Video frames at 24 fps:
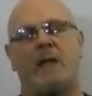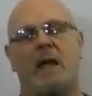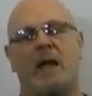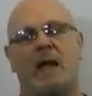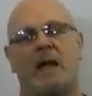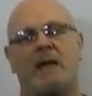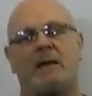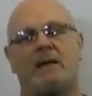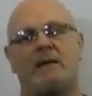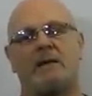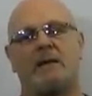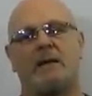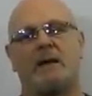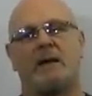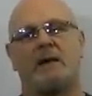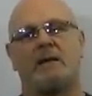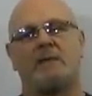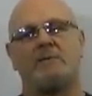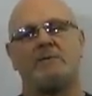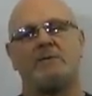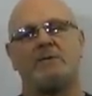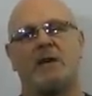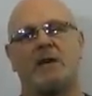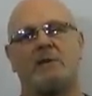And
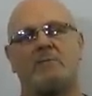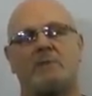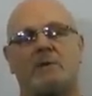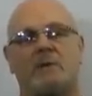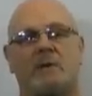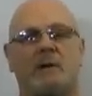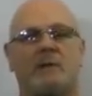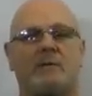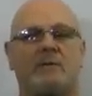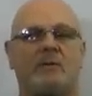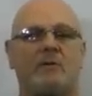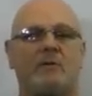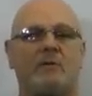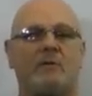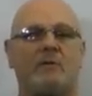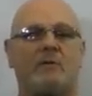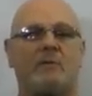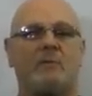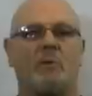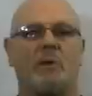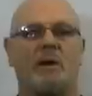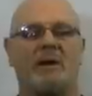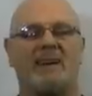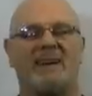generally, of
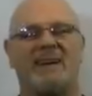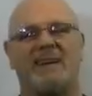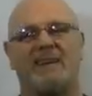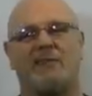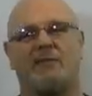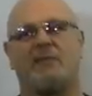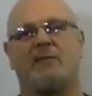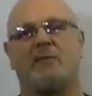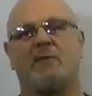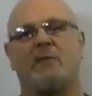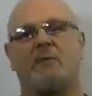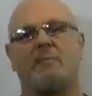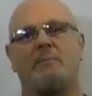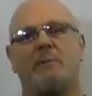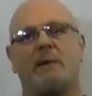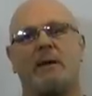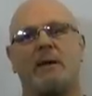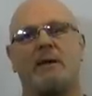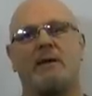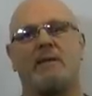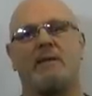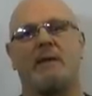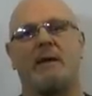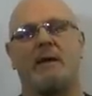course, when it gets to a
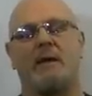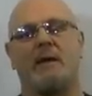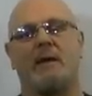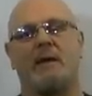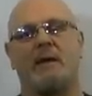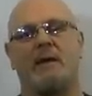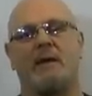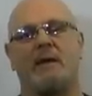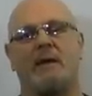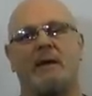peak there,